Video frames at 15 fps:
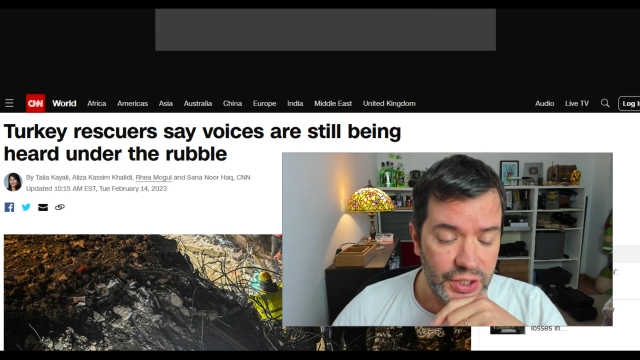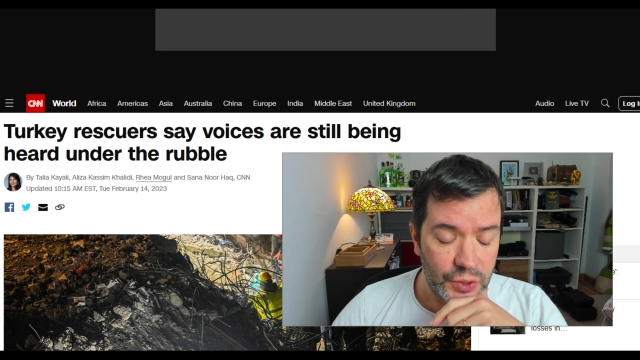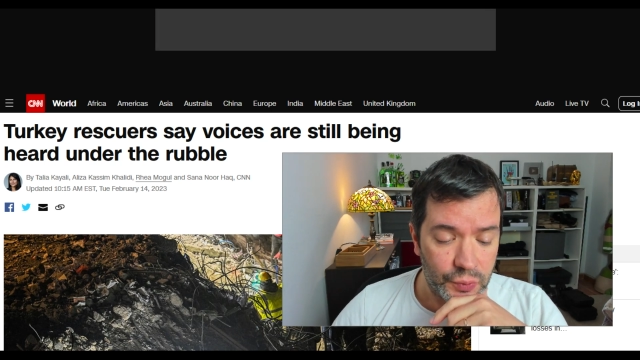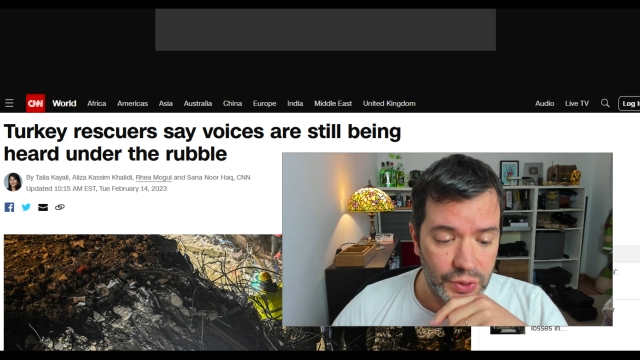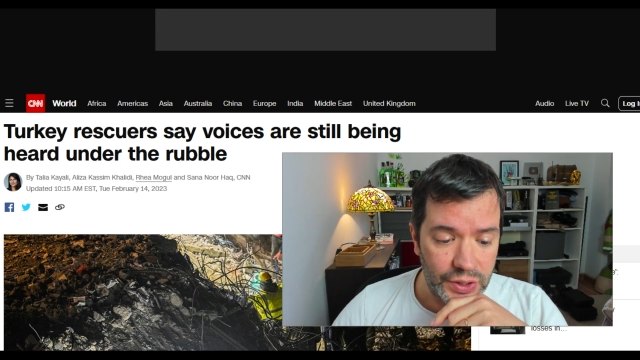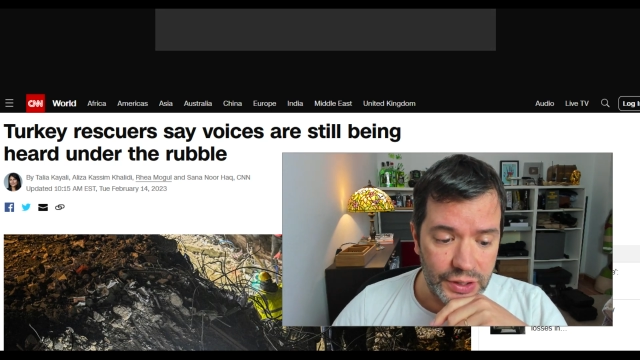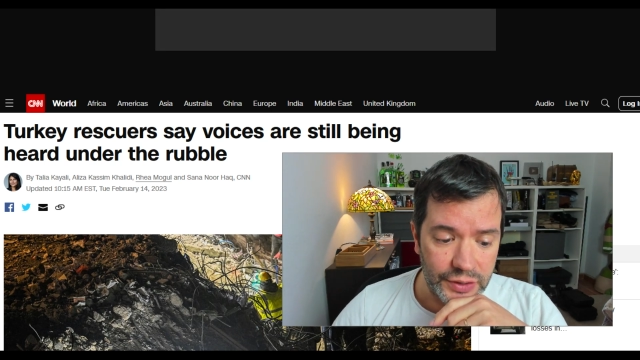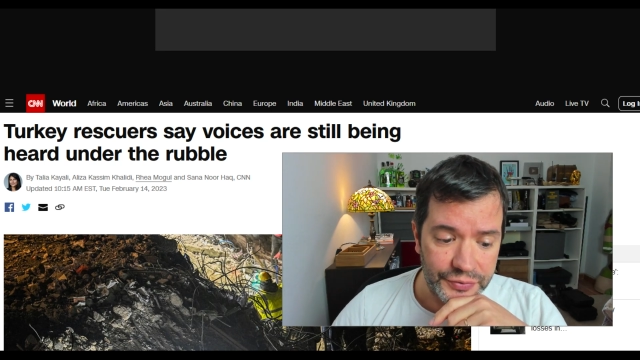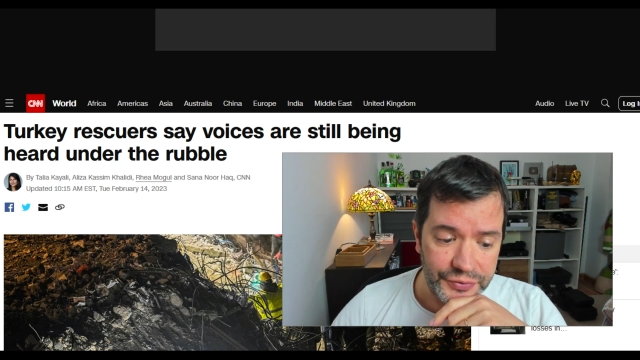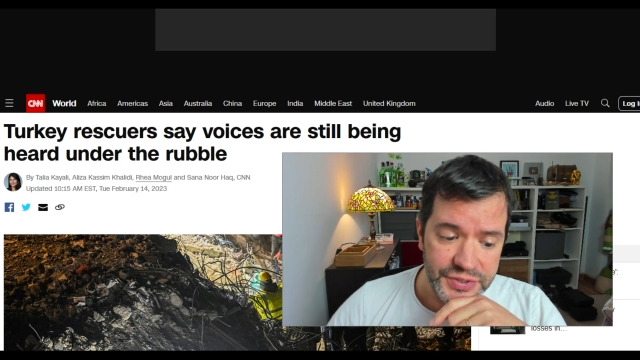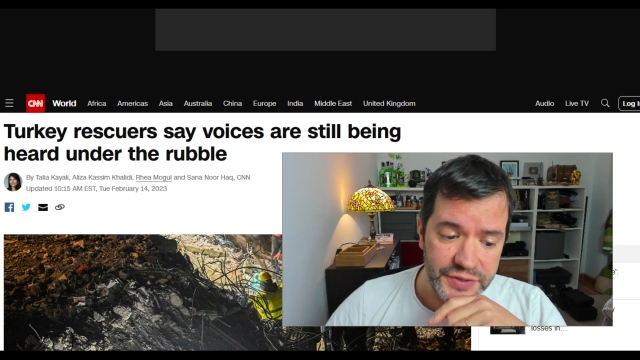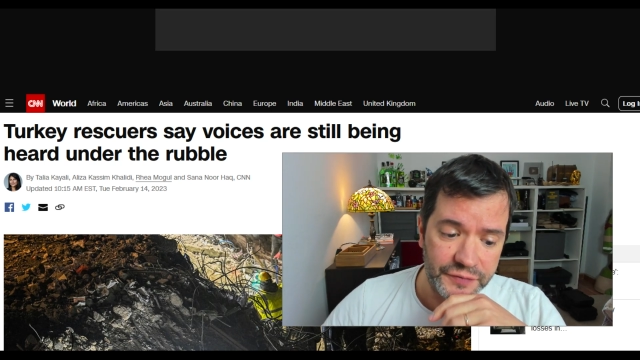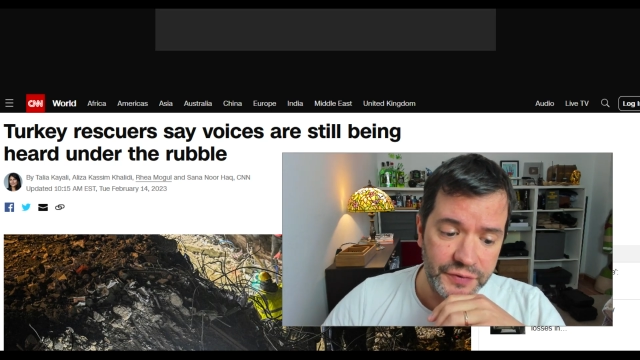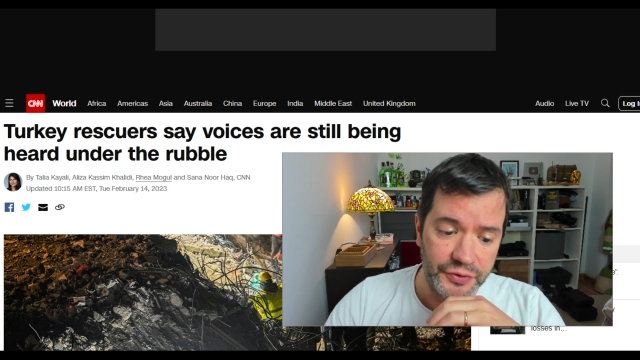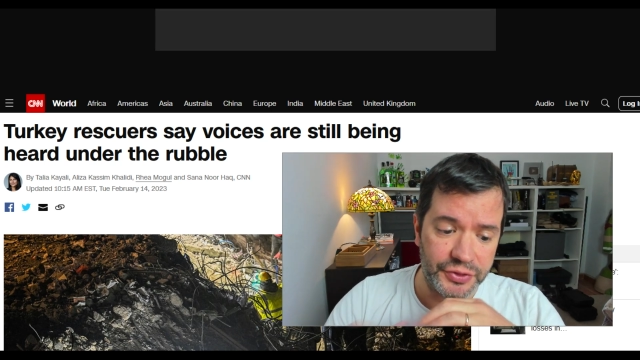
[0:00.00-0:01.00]
Well, there's
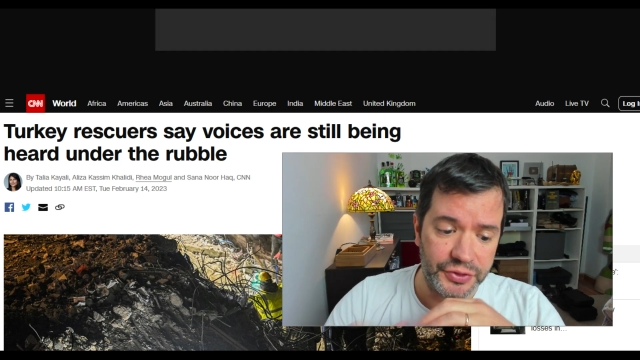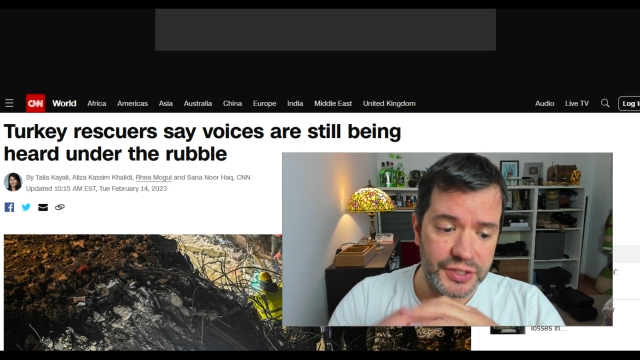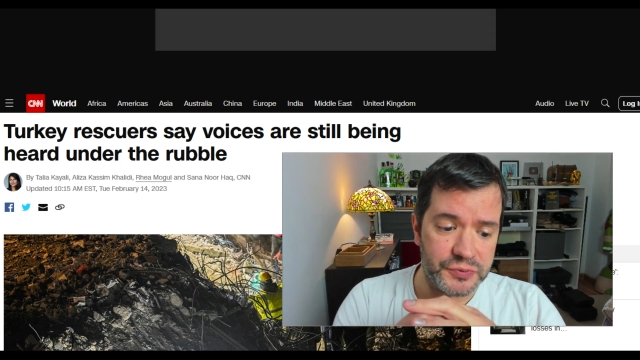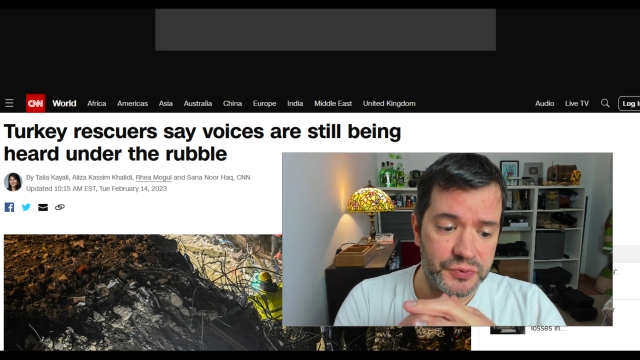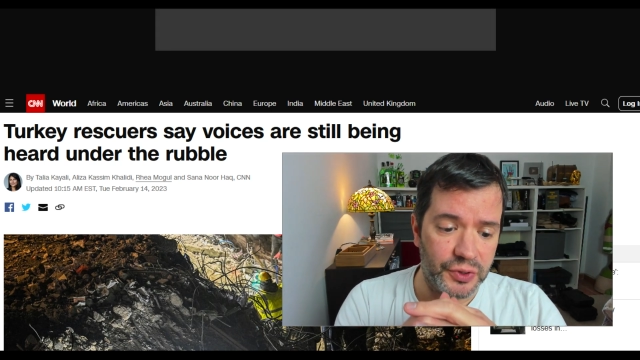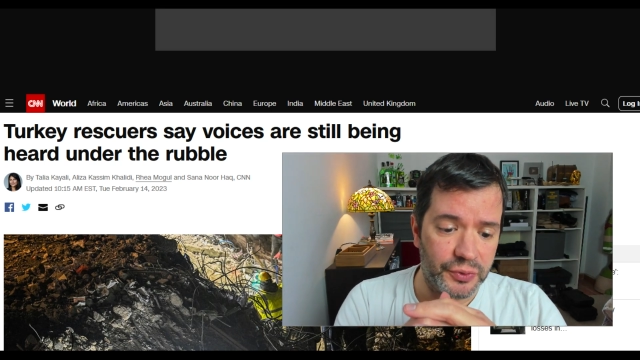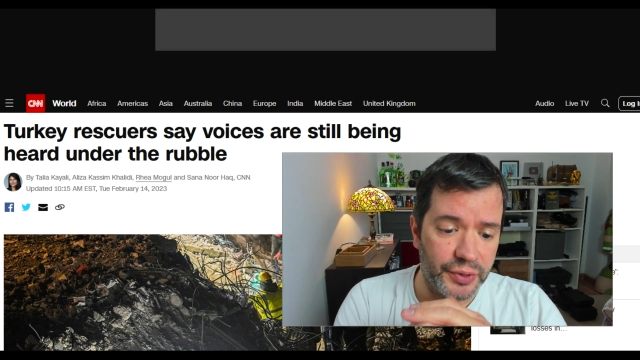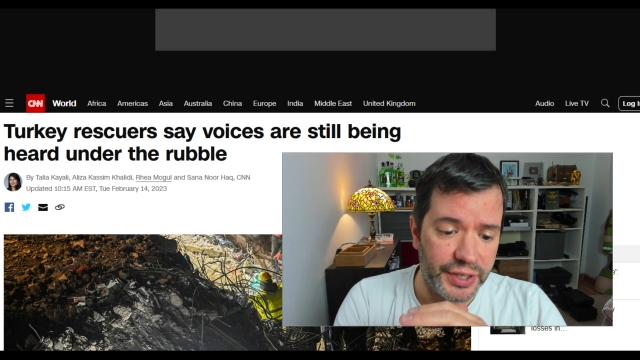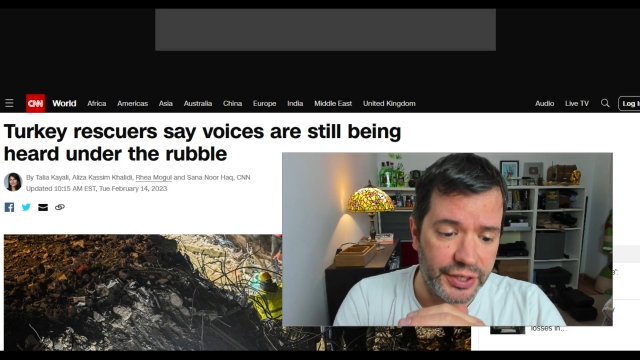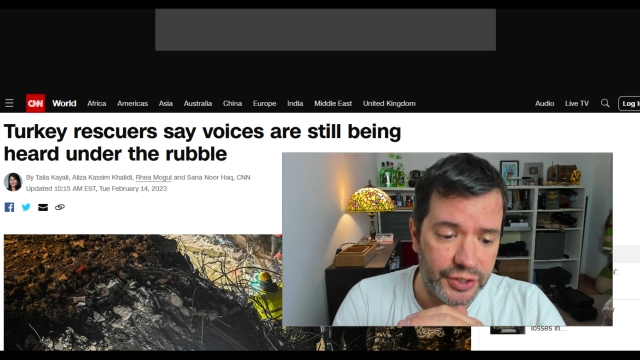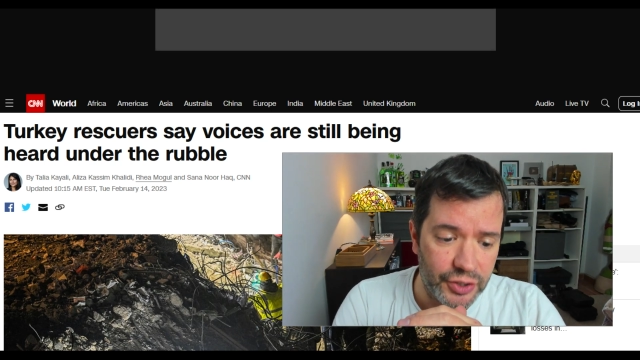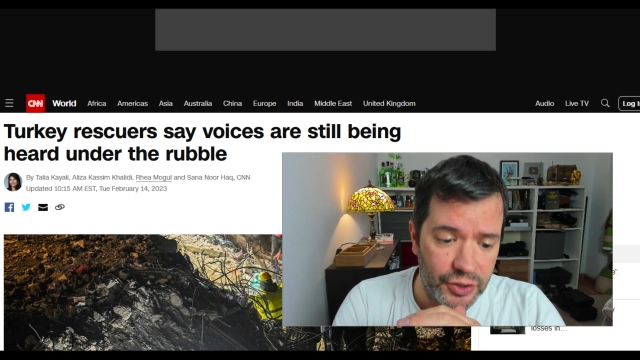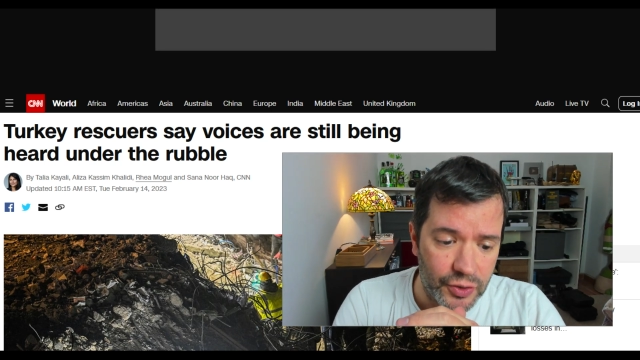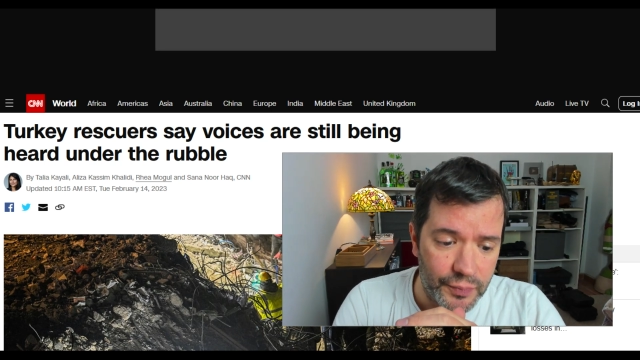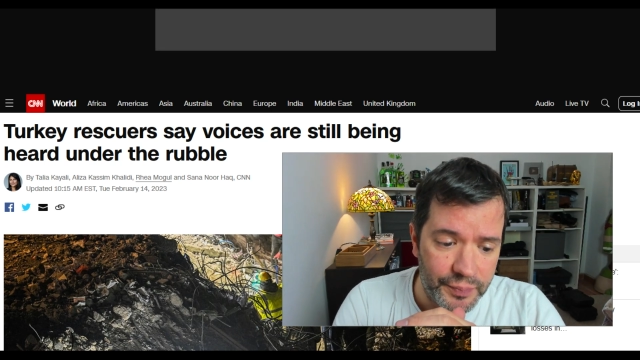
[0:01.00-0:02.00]
a few things we already
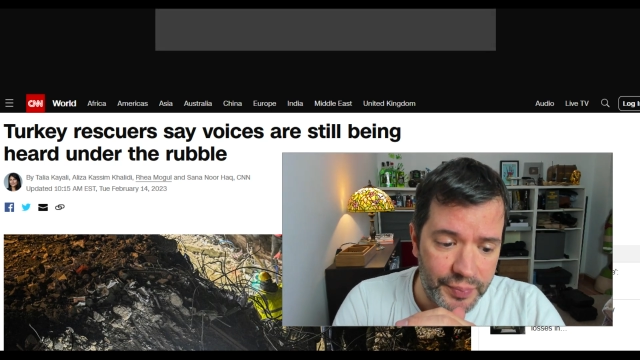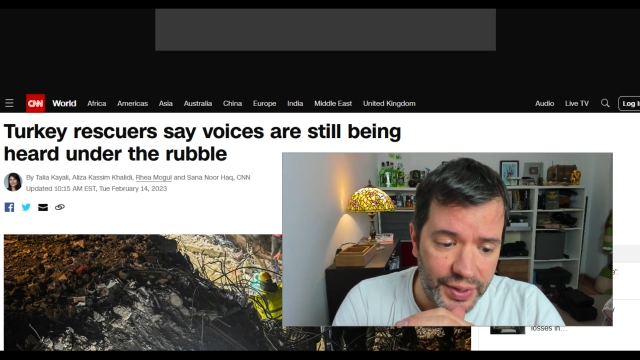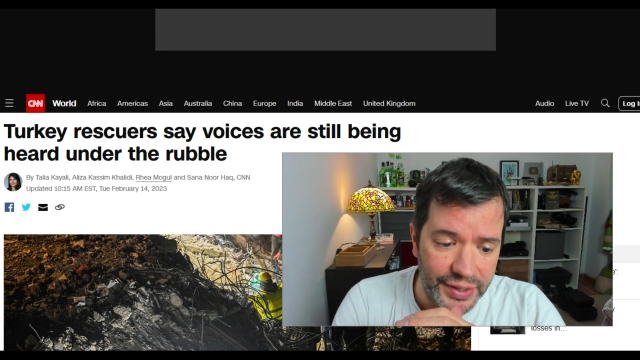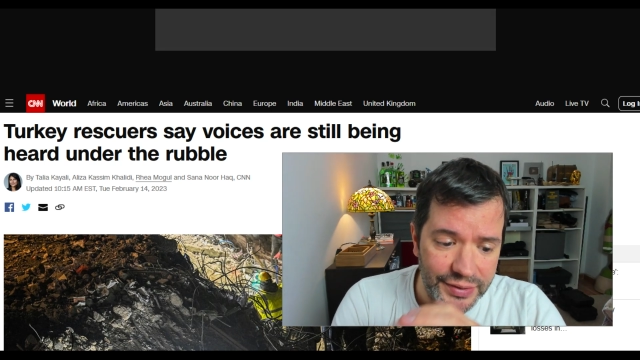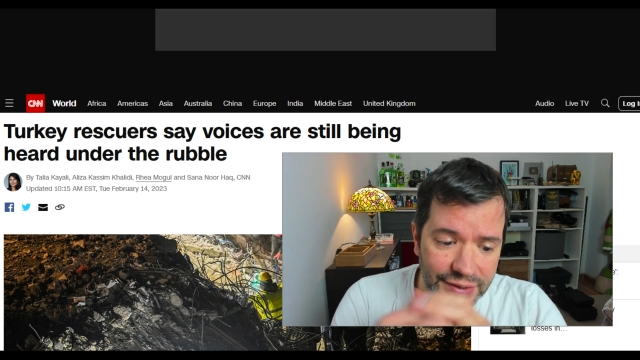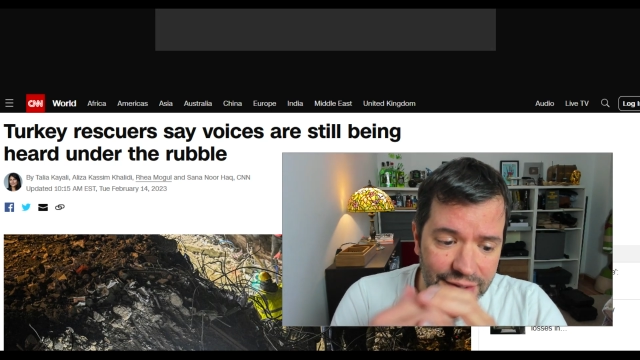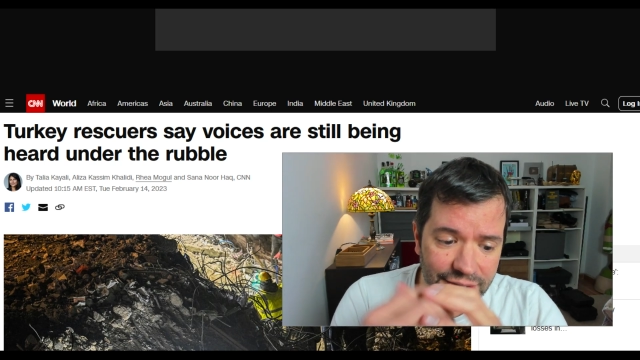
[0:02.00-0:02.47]
know, but